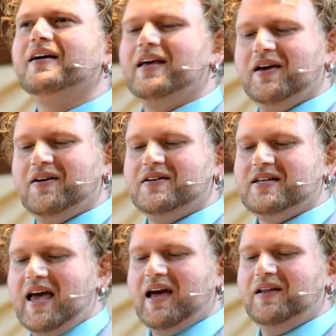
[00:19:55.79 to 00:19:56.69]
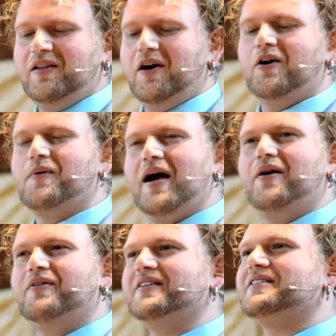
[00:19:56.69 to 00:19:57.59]
he could take a look
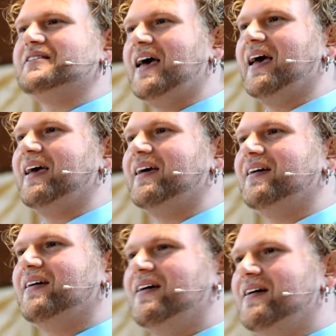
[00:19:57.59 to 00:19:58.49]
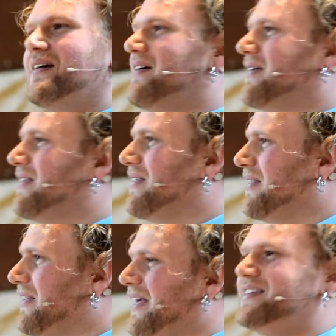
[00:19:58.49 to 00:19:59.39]
around and say,
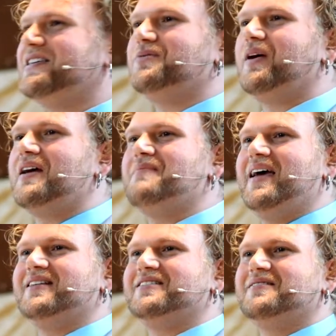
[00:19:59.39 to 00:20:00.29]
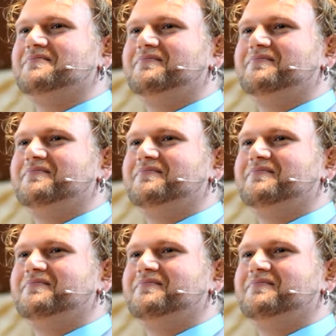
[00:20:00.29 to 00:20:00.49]
This is what I meant.